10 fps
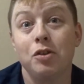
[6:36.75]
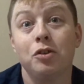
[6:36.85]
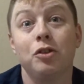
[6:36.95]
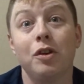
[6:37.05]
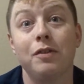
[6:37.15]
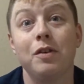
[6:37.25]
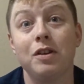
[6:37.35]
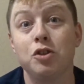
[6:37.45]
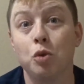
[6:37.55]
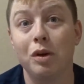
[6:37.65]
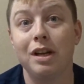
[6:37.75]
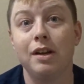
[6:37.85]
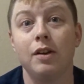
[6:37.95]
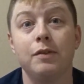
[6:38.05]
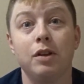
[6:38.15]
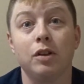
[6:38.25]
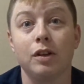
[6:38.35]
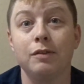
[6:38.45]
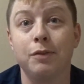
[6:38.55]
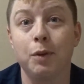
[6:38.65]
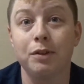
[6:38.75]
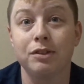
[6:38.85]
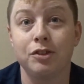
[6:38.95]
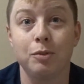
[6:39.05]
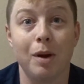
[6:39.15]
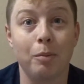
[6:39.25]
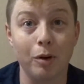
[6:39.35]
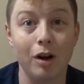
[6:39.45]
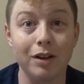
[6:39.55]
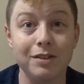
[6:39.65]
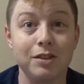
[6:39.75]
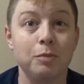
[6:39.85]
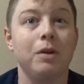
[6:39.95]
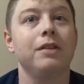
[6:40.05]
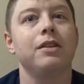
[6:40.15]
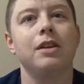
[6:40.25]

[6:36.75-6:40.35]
So if you enjoyed it, if you're looking forward to my progress this month,